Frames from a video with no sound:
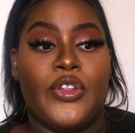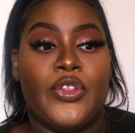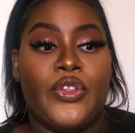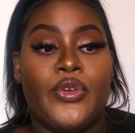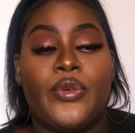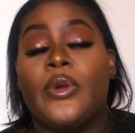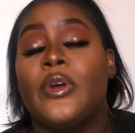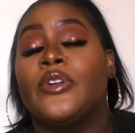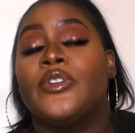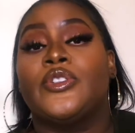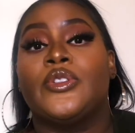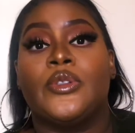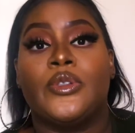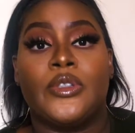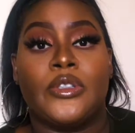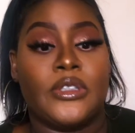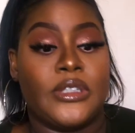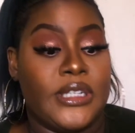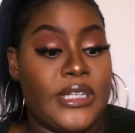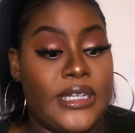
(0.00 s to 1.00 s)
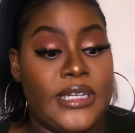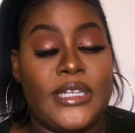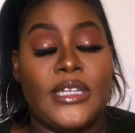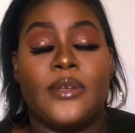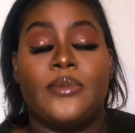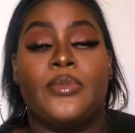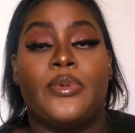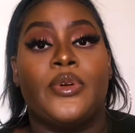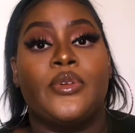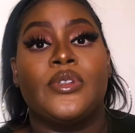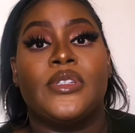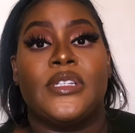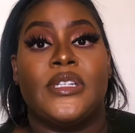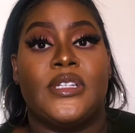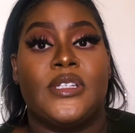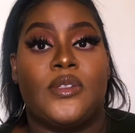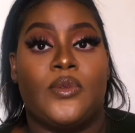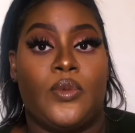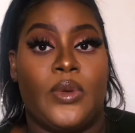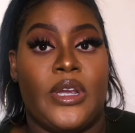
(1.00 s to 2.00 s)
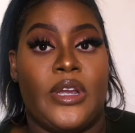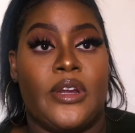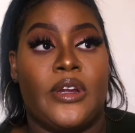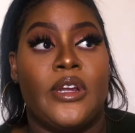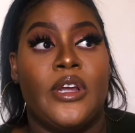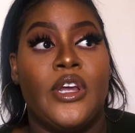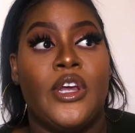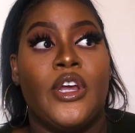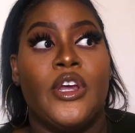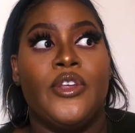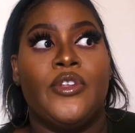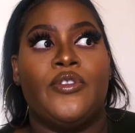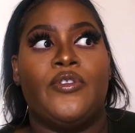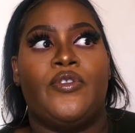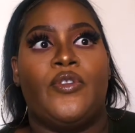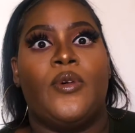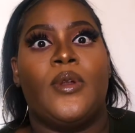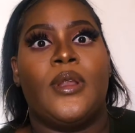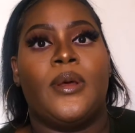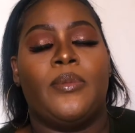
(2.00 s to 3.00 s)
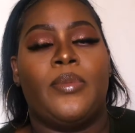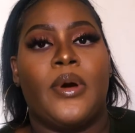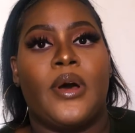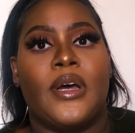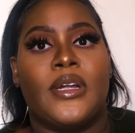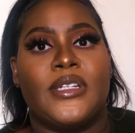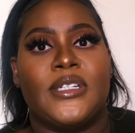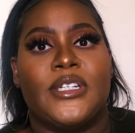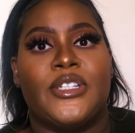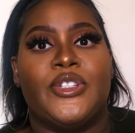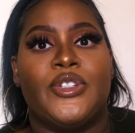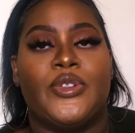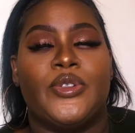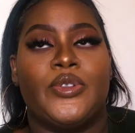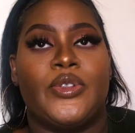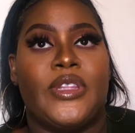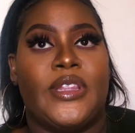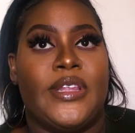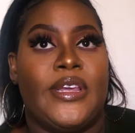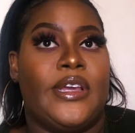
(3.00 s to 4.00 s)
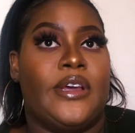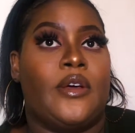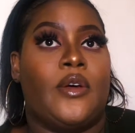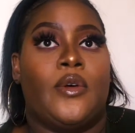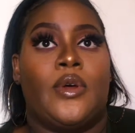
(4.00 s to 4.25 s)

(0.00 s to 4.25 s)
throughout your healing process where you fall apart and you think,